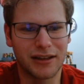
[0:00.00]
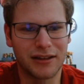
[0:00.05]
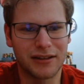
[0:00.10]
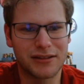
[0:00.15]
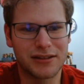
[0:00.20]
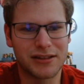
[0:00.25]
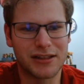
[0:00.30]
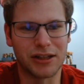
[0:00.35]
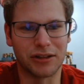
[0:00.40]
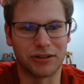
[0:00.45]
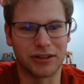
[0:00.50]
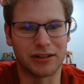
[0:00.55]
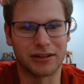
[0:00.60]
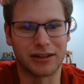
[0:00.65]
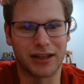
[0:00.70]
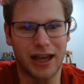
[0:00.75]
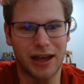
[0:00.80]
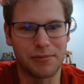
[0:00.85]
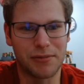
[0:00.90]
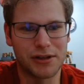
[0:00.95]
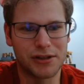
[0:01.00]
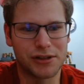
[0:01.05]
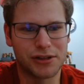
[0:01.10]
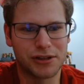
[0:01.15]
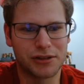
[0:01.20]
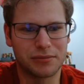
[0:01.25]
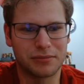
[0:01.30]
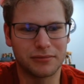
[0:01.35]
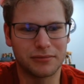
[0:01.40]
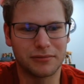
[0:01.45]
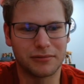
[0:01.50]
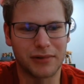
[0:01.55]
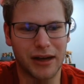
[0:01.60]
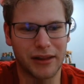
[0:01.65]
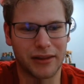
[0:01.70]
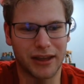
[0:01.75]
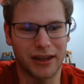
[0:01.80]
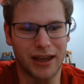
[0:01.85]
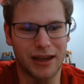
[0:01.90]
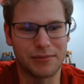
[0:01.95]
still deal damage while the
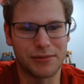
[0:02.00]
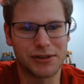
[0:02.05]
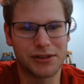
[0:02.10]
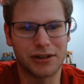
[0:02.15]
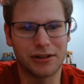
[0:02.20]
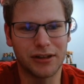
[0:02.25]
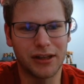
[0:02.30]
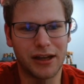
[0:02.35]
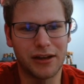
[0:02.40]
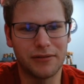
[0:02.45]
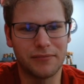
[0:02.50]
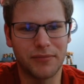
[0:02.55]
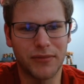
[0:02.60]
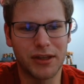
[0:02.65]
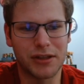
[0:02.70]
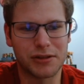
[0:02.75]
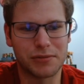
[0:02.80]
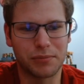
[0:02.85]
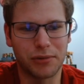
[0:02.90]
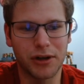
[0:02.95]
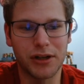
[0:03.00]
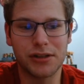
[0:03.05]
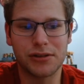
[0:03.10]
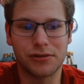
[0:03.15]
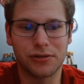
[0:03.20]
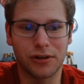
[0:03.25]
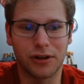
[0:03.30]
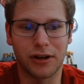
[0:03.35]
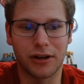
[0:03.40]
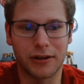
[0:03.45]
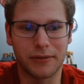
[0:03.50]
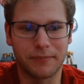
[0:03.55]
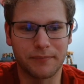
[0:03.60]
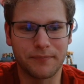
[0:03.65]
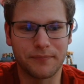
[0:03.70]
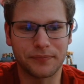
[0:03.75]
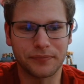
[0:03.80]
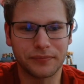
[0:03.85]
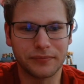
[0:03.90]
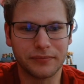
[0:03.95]
game is sold out is pretty strong.
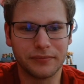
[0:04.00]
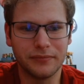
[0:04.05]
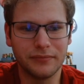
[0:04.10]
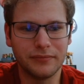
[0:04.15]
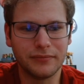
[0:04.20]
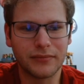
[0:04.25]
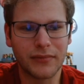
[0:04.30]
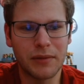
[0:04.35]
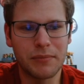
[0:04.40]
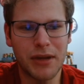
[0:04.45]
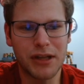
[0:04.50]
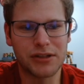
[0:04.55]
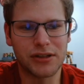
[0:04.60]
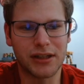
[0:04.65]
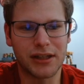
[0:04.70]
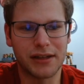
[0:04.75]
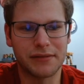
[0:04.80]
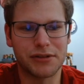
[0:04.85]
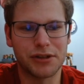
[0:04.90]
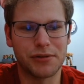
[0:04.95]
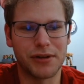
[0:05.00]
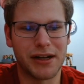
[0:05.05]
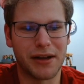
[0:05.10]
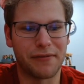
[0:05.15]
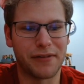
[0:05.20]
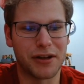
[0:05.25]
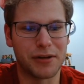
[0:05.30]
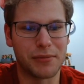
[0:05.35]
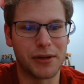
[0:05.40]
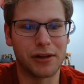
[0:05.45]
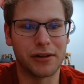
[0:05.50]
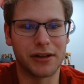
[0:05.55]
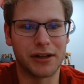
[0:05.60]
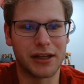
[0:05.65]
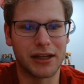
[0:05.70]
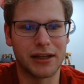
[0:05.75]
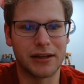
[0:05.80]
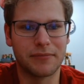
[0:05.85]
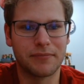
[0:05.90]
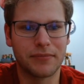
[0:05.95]
Basically gives you
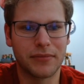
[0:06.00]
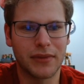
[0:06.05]
inevitability